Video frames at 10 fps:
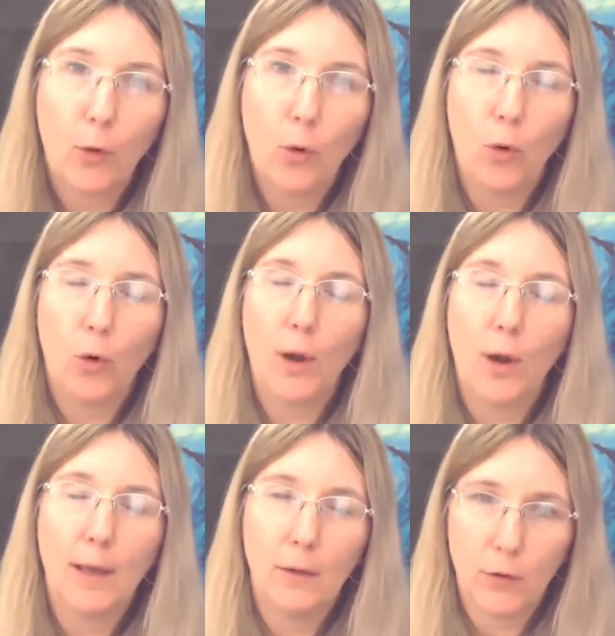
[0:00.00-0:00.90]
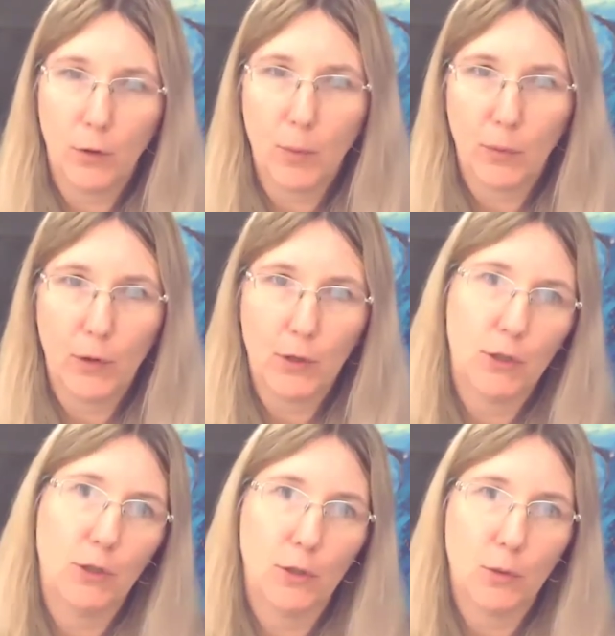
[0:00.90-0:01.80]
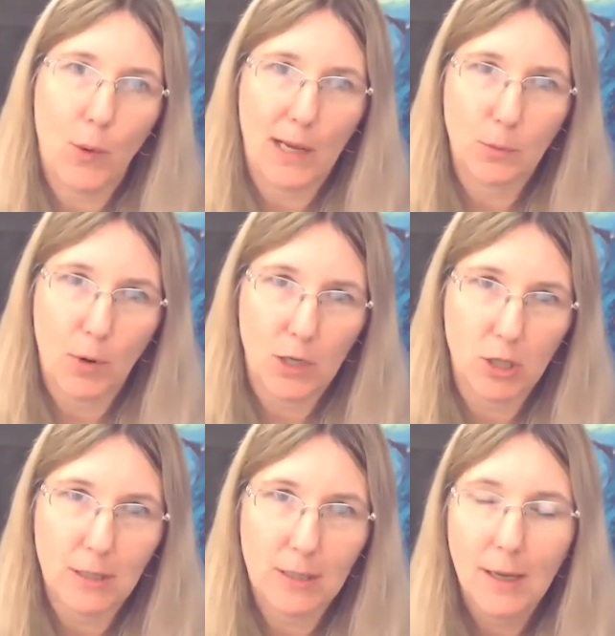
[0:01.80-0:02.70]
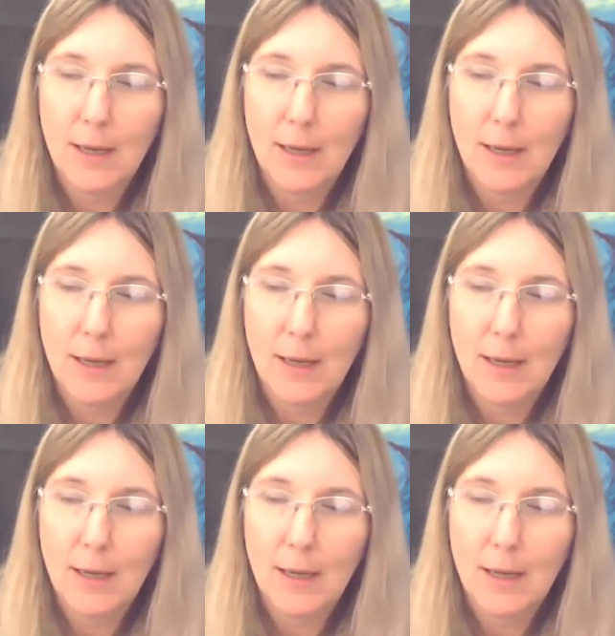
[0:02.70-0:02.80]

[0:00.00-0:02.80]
or if you prefer to use wax brushes.